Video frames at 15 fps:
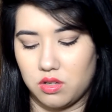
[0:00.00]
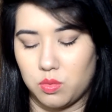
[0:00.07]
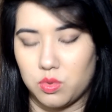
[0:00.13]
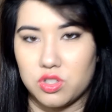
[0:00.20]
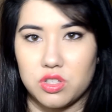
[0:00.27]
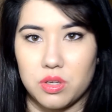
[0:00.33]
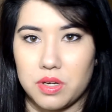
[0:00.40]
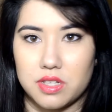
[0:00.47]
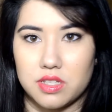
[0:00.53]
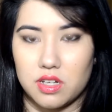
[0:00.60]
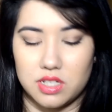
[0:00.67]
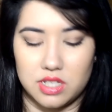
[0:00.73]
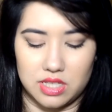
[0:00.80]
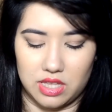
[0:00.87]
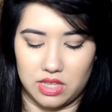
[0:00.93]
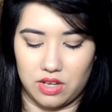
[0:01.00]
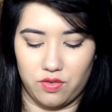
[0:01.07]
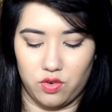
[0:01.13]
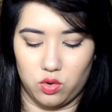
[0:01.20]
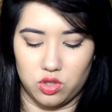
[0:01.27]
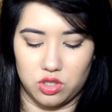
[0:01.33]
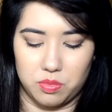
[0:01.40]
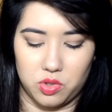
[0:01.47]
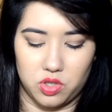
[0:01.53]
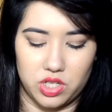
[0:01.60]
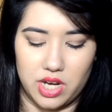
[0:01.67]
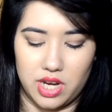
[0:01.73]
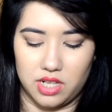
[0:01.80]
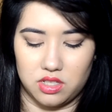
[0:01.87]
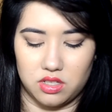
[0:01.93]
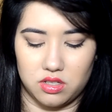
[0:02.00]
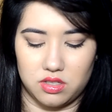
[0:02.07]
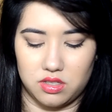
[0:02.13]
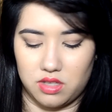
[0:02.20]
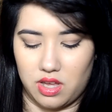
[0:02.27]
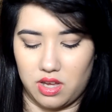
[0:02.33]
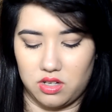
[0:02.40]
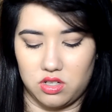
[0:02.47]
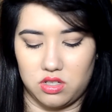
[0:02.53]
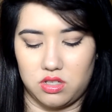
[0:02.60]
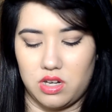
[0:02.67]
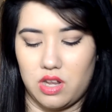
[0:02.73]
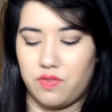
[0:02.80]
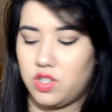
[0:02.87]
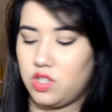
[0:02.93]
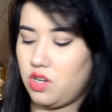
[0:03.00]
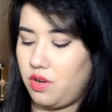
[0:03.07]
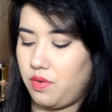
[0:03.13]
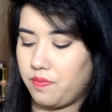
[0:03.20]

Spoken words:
was so excited that they've launched more shades, because they just never do.